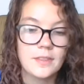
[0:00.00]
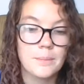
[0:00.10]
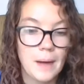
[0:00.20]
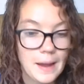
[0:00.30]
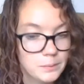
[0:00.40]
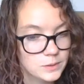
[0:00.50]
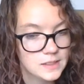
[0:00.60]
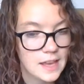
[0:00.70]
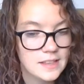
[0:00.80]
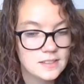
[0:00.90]
The Bible
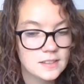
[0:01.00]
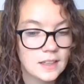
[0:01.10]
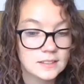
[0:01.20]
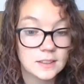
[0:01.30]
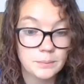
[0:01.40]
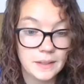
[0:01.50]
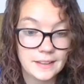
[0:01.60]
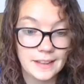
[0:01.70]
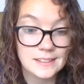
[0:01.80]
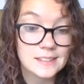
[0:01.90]
says that something
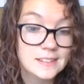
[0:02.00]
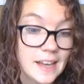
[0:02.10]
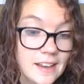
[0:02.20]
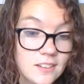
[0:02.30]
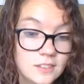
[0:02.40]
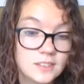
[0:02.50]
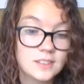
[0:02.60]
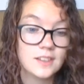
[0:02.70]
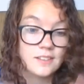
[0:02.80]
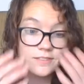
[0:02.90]
like
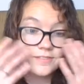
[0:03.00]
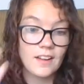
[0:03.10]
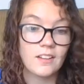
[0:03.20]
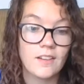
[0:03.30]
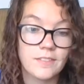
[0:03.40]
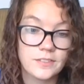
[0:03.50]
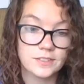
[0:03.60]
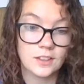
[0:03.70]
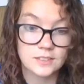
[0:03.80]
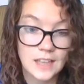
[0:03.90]
scales fell off of
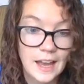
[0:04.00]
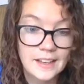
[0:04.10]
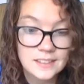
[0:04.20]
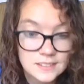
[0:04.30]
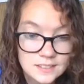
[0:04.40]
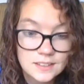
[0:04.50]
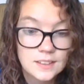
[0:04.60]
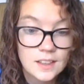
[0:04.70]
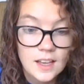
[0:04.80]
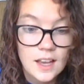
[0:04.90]
Saul's eyes,
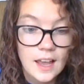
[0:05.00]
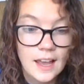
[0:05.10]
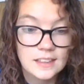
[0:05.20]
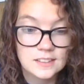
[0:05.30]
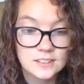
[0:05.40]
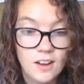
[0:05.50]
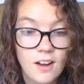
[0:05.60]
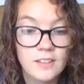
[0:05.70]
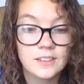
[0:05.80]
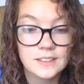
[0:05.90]
and
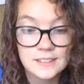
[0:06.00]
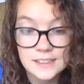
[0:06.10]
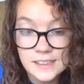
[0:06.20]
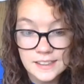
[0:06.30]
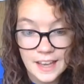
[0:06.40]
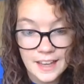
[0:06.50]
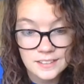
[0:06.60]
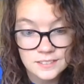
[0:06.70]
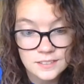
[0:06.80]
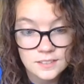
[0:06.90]
Saul could see
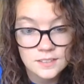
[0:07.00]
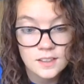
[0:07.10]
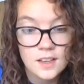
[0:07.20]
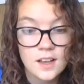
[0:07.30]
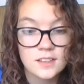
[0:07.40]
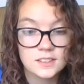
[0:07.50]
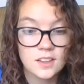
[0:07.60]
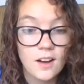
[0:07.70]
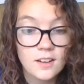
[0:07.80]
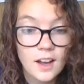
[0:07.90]
again.
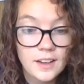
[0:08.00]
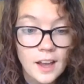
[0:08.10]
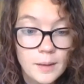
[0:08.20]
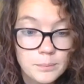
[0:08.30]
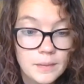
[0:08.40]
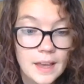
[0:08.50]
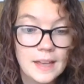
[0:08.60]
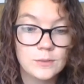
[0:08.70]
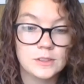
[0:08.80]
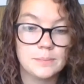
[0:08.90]
Saul got up
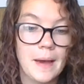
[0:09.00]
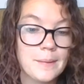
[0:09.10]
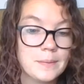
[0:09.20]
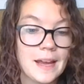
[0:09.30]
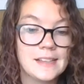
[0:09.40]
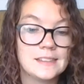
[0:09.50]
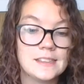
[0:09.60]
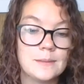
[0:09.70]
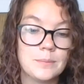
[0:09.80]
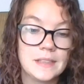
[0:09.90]
and was baptized
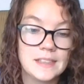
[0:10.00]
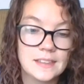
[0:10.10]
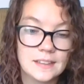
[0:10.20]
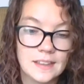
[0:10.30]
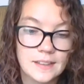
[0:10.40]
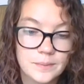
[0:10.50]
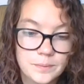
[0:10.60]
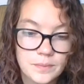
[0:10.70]
immediately.